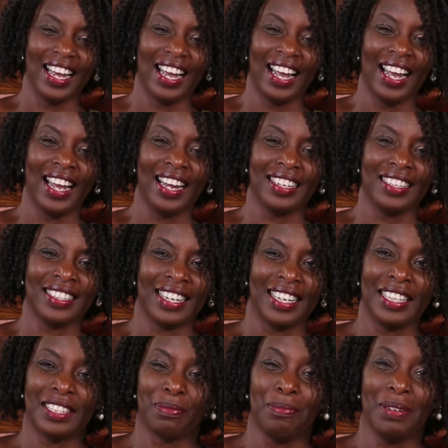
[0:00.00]
And
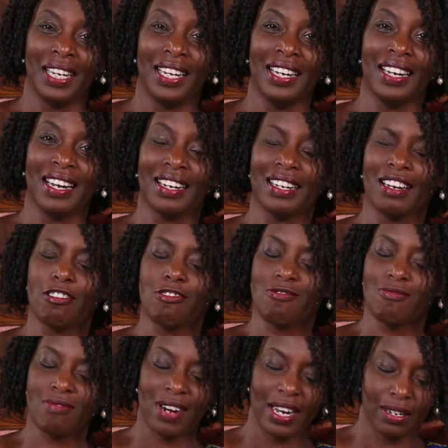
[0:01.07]
it's been an
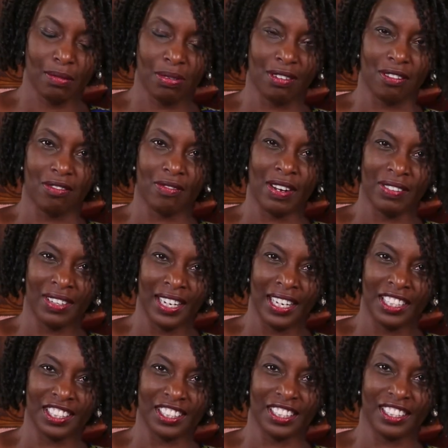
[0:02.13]
incredible
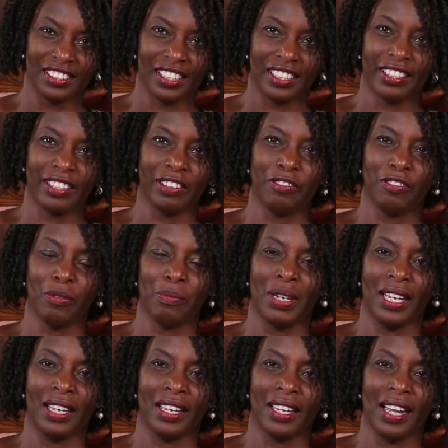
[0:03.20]
revelation, certainly for
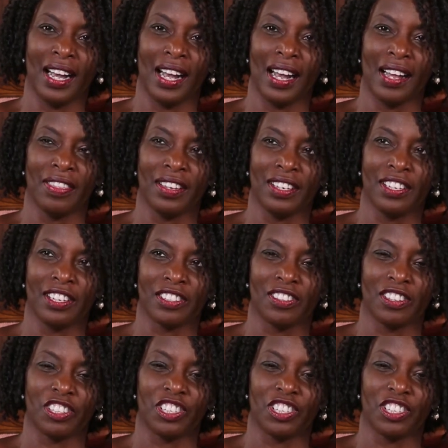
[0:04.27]
me, just the